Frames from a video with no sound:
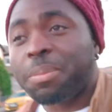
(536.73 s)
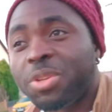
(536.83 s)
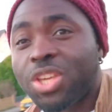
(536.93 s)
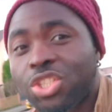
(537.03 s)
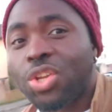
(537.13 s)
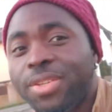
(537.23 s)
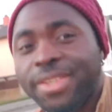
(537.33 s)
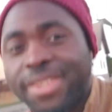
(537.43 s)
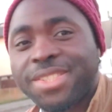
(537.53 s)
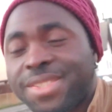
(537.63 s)
application
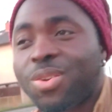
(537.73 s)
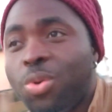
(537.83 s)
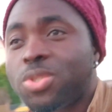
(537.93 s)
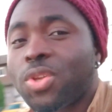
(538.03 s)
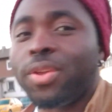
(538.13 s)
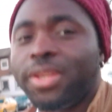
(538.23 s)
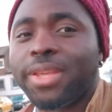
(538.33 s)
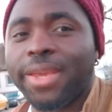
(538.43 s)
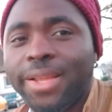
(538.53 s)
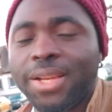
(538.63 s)
is also in
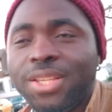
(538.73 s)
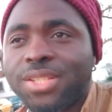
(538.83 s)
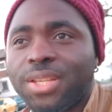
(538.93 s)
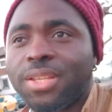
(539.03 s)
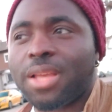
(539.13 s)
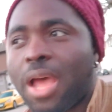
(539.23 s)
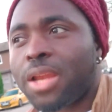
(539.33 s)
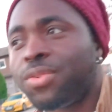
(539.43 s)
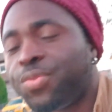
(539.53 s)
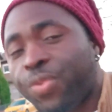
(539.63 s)
English
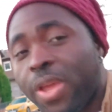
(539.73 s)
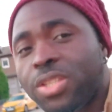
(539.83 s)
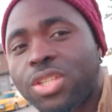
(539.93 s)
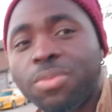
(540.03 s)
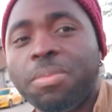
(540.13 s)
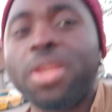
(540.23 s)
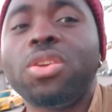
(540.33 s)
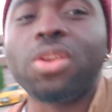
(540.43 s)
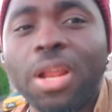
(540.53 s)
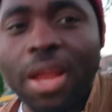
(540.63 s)
and in French, in many other